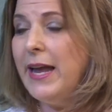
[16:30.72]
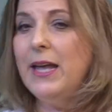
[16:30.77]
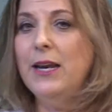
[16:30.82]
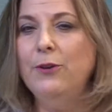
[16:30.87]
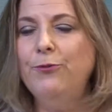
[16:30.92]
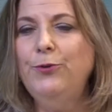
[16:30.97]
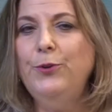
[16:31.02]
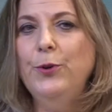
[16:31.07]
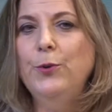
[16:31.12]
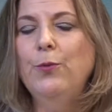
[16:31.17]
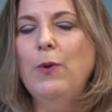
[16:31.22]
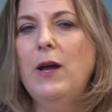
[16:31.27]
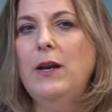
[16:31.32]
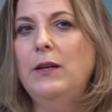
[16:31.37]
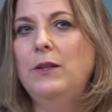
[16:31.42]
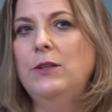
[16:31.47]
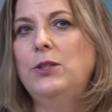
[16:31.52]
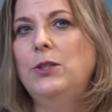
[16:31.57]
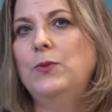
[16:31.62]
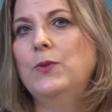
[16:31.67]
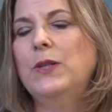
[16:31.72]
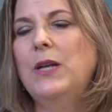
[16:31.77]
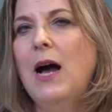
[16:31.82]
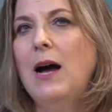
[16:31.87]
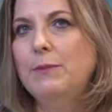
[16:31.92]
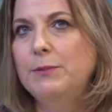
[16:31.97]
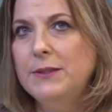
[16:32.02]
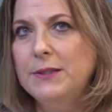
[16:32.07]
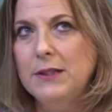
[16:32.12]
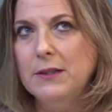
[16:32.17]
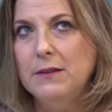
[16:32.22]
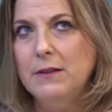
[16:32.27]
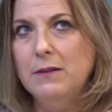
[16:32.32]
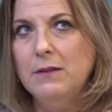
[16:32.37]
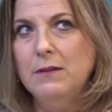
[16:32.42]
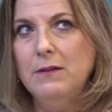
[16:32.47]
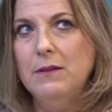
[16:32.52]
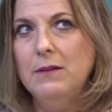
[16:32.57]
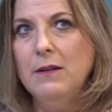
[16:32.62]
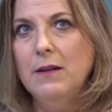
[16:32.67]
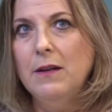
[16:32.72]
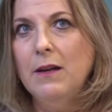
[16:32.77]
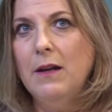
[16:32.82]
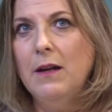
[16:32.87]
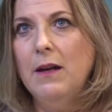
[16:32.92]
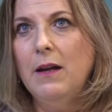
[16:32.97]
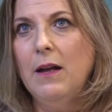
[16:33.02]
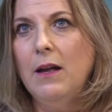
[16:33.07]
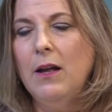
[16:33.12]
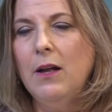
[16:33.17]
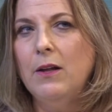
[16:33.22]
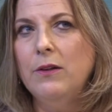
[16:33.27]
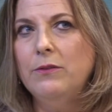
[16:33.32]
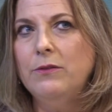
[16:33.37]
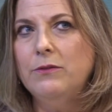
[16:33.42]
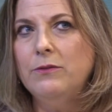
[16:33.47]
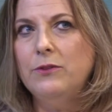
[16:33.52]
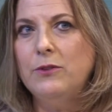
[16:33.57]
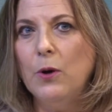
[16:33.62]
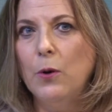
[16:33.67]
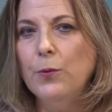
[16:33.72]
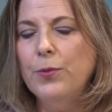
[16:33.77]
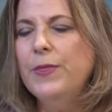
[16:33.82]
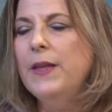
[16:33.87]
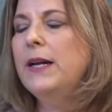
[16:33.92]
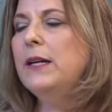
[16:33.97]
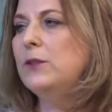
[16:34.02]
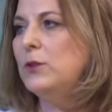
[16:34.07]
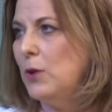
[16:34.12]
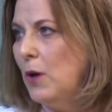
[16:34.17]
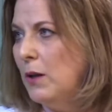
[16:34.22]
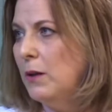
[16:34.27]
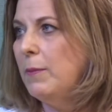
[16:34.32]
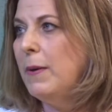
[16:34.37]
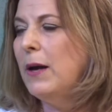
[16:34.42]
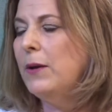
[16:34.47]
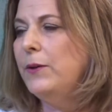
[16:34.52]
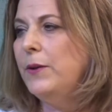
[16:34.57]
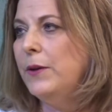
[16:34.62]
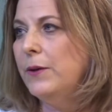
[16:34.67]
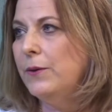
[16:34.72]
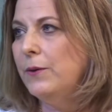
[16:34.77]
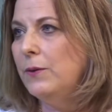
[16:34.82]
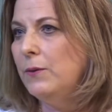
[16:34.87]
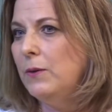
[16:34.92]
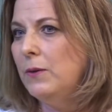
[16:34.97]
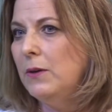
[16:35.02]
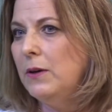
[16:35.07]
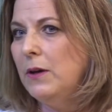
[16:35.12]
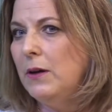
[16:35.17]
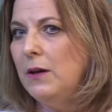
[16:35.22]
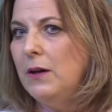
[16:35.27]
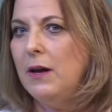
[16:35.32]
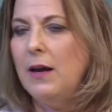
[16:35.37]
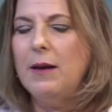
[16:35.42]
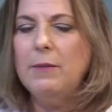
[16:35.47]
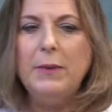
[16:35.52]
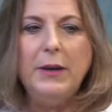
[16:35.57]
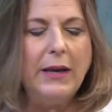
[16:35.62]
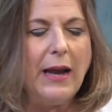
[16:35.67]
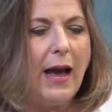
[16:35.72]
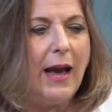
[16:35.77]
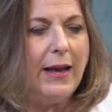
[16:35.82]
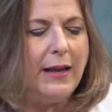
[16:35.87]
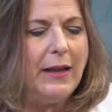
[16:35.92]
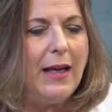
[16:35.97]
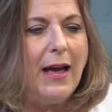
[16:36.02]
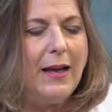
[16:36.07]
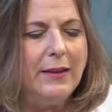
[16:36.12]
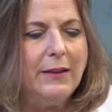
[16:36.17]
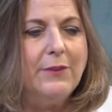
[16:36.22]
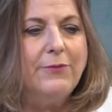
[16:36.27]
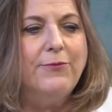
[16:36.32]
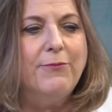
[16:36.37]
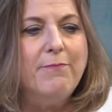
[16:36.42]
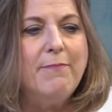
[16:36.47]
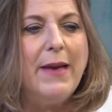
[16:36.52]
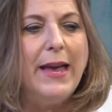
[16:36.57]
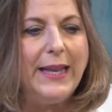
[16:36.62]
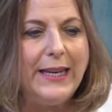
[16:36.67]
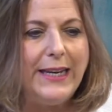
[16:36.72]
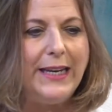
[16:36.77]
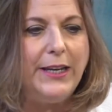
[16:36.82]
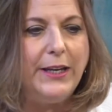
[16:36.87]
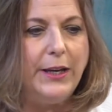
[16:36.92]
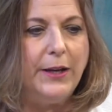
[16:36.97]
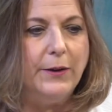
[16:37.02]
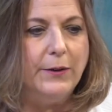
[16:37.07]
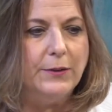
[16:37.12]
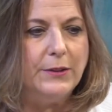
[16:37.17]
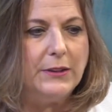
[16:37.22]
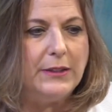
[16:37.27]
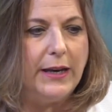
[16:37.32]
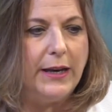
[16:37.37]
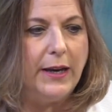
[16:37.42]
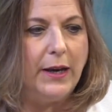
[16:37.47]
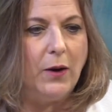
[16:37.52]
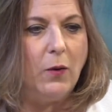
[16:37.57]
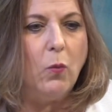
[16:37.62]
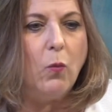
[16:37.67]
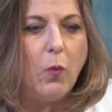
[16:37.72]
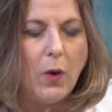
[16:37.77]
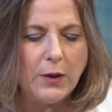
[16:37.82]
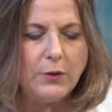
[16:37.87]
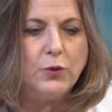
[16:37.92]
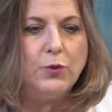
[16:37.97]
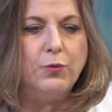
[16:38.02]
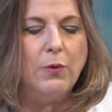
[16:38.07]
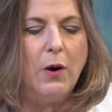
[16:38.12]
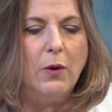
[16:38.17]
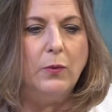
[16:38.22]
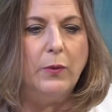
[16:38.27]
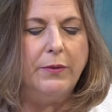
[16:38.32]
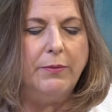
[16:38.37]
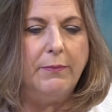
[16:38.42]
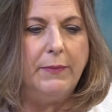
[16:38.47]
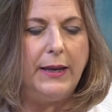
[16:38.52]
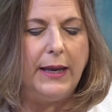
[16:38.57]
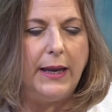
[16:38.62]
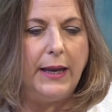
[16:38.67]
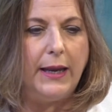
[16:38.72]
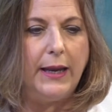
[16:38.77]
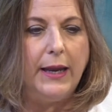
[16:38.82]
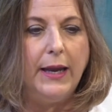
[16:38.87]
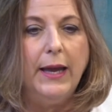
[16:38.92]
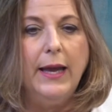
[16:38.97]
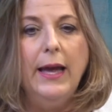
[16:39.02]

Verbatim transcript: And if you run into an obstacle, don't think it's all about you. I mean, I, I lived many years saying, what's wrong with me?